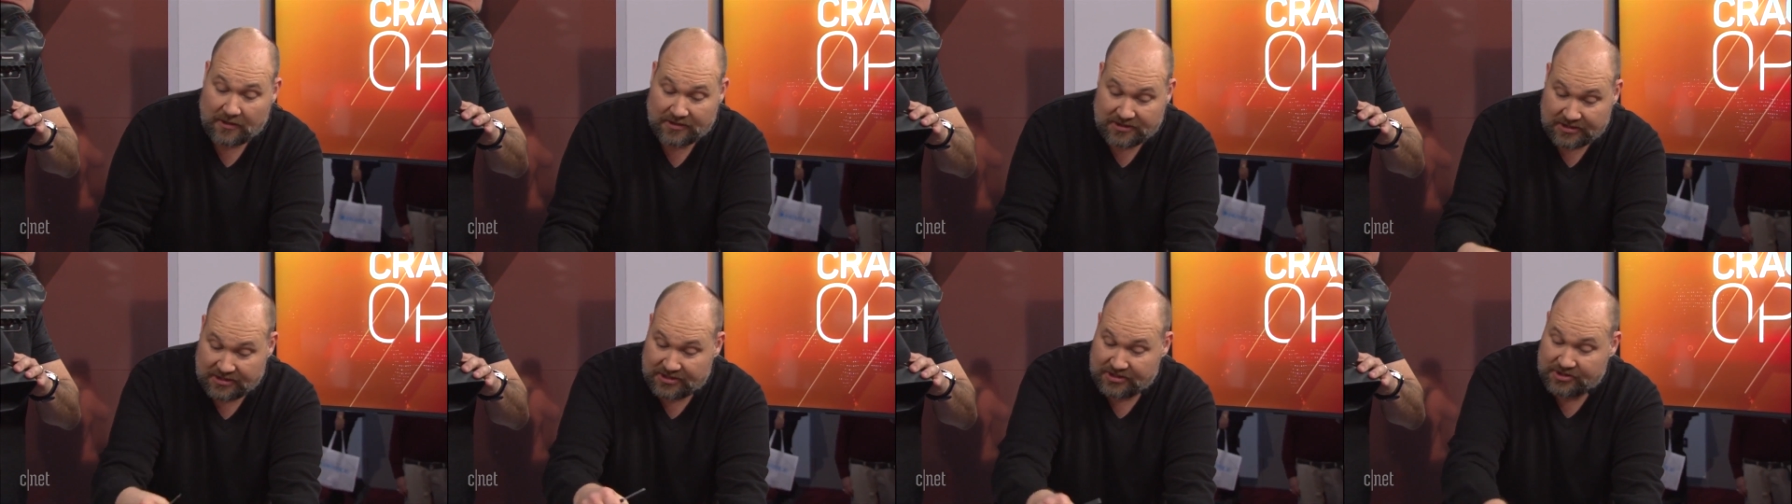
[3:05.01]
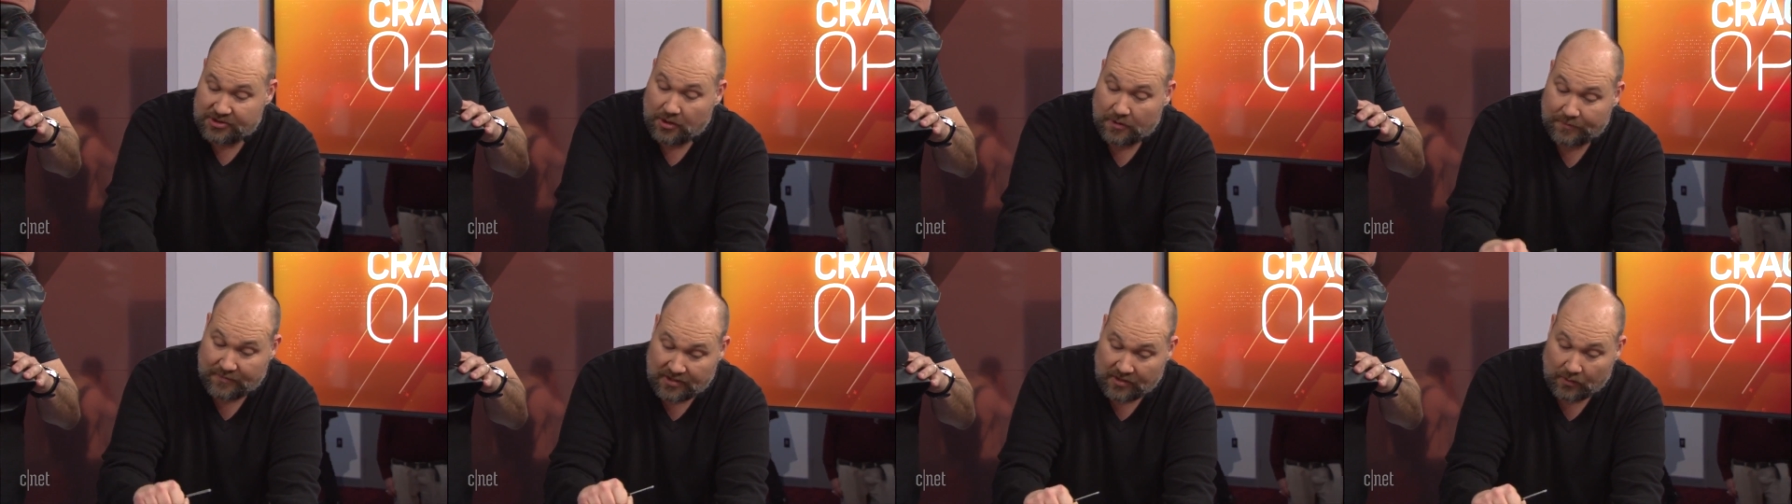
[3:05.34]
to
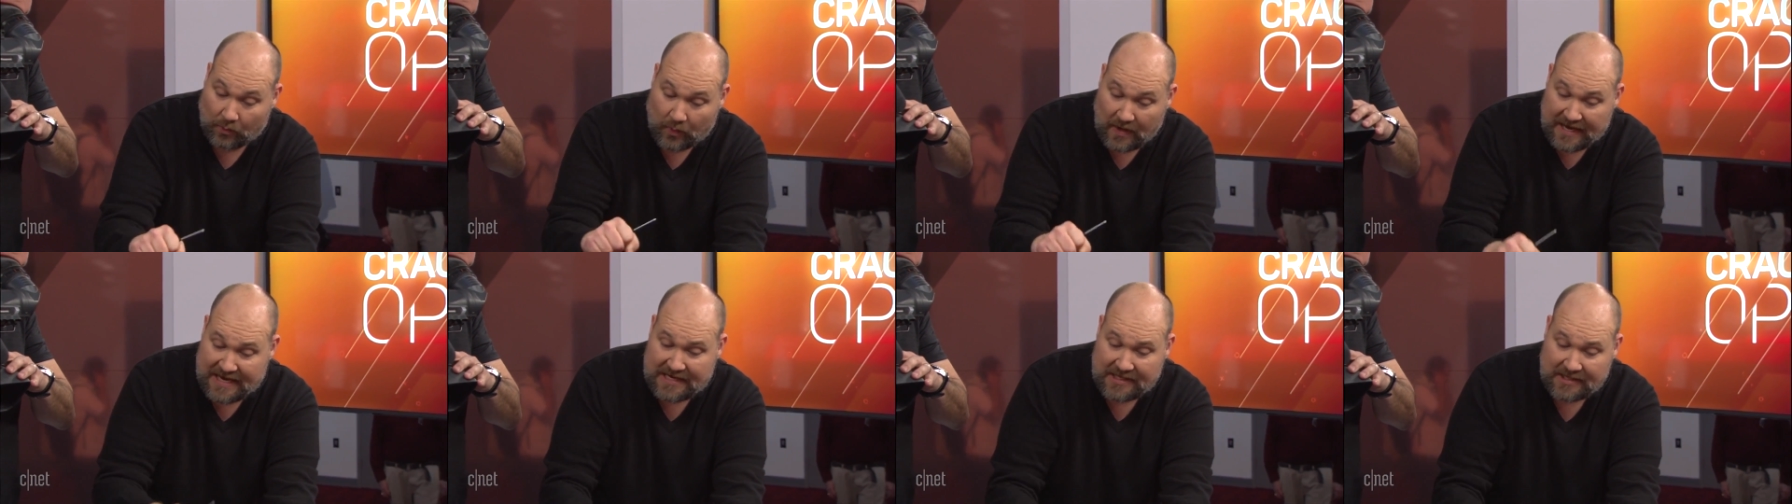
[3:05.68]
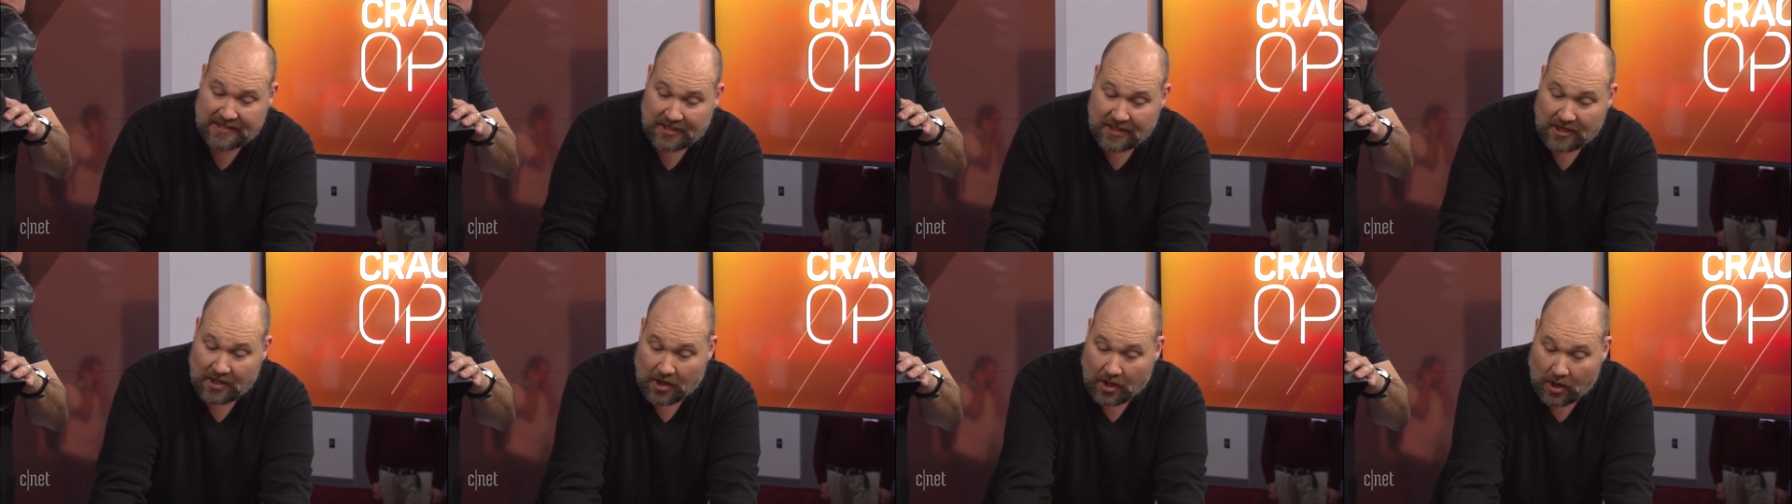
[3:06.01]
determine the
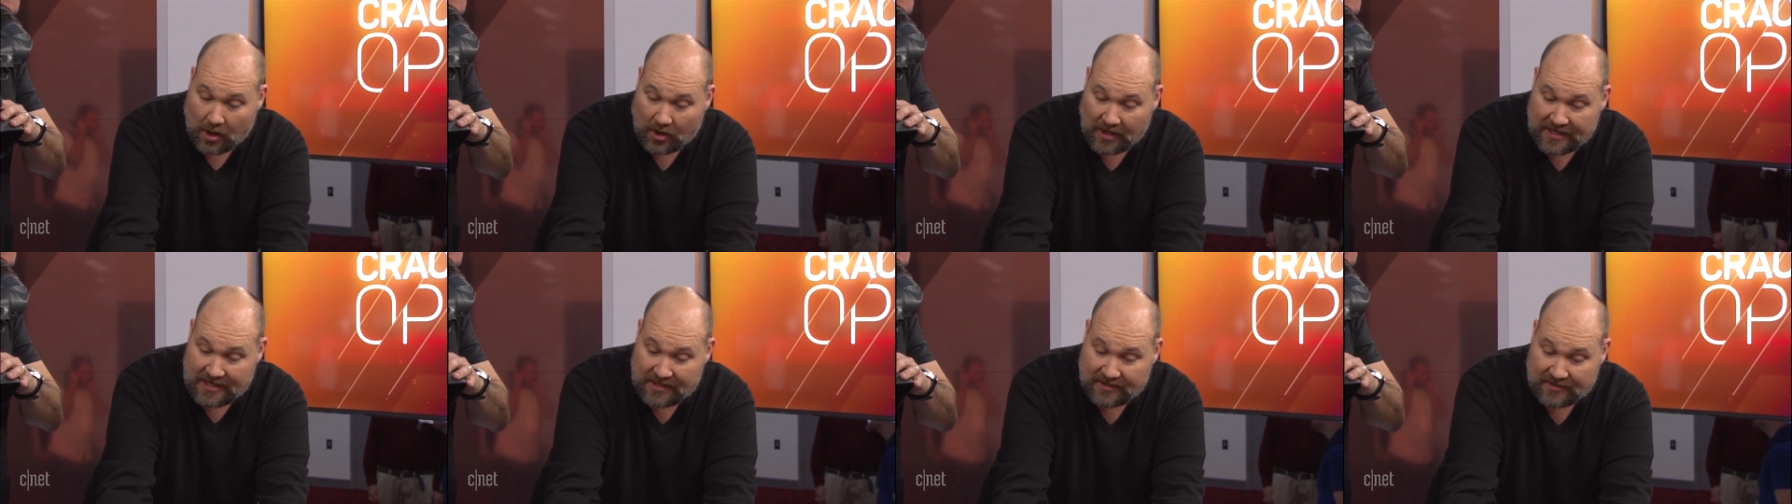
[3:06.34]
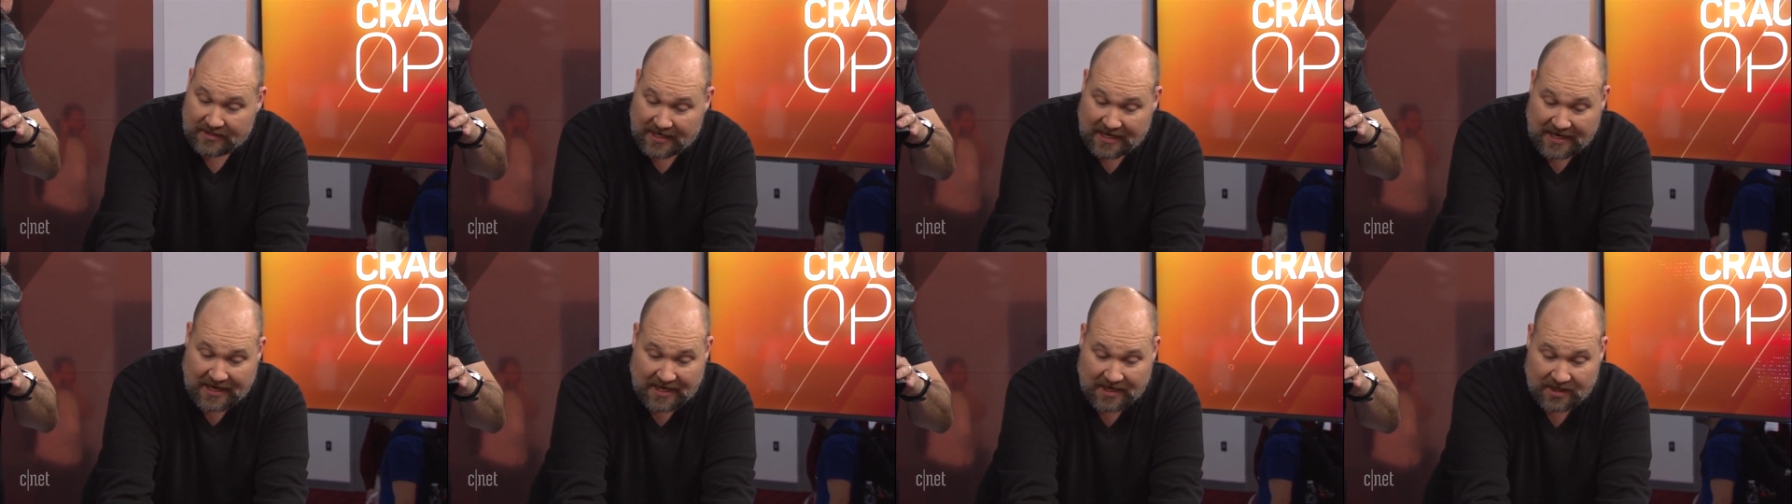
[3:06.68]
weight are in
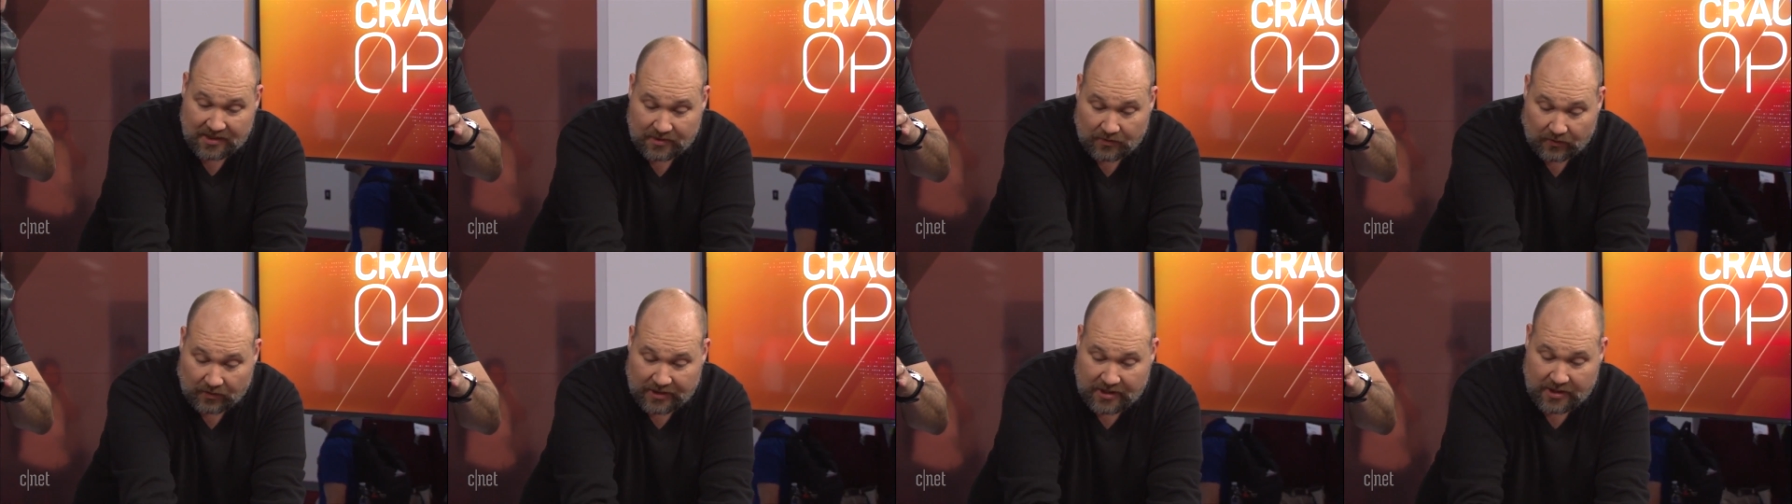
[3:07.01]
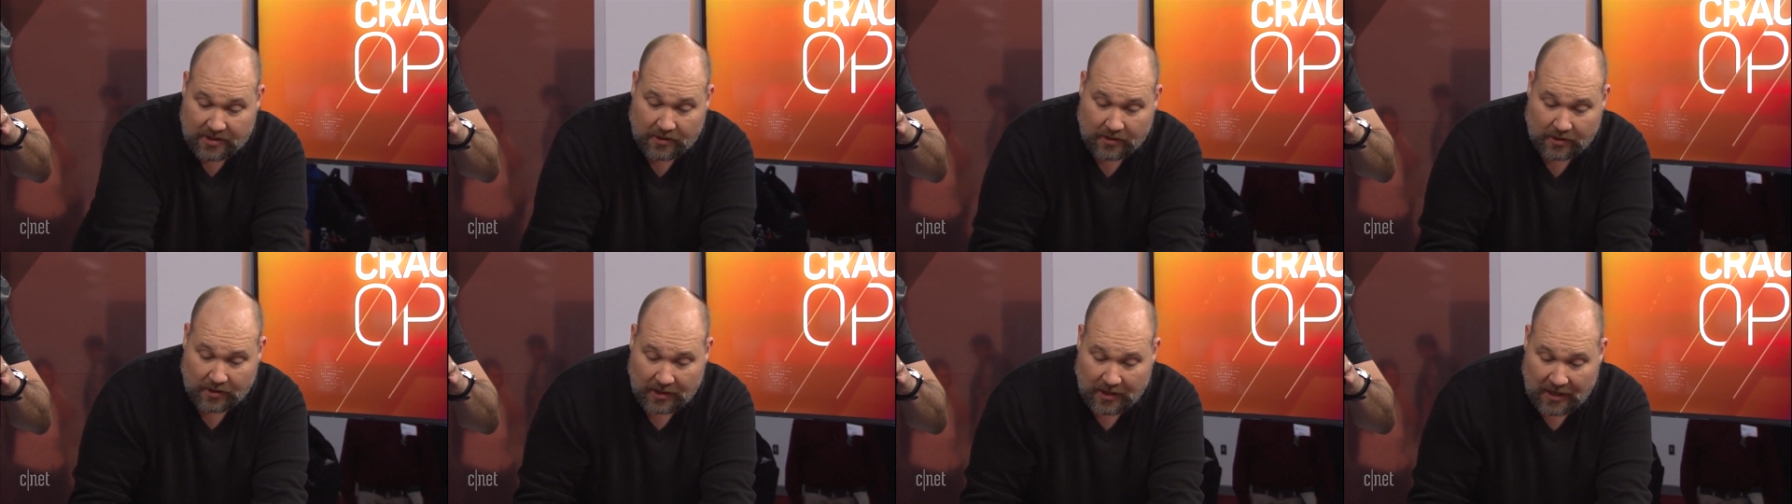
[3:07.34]
the handle
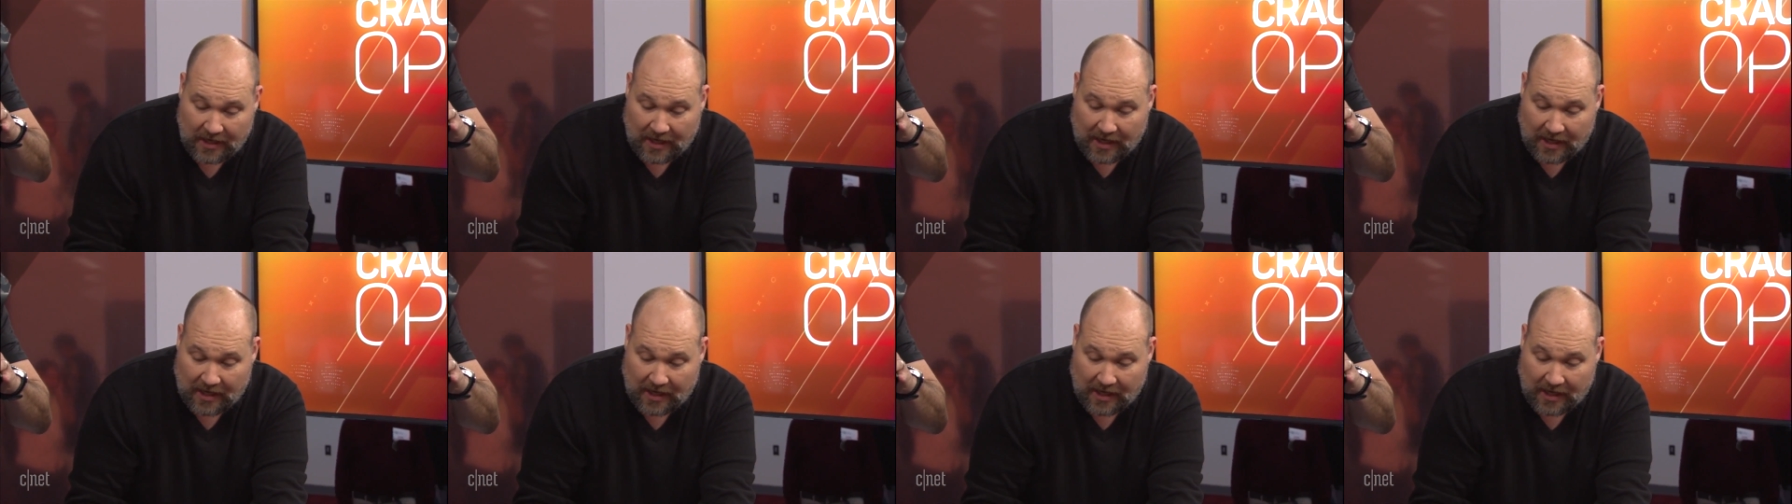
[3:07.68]
here.